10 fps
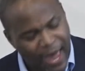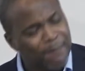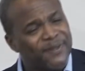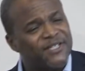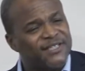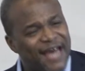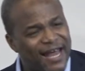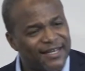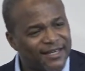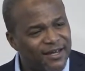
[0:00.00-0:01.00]

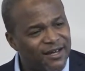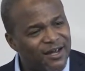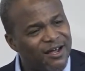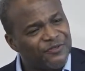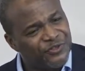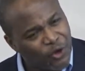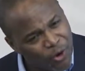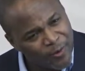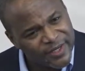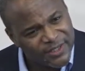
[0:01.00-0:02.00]
apostolic
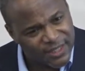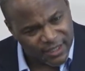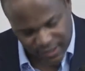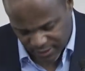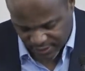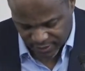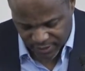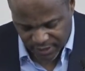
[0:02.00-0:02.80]
authority here.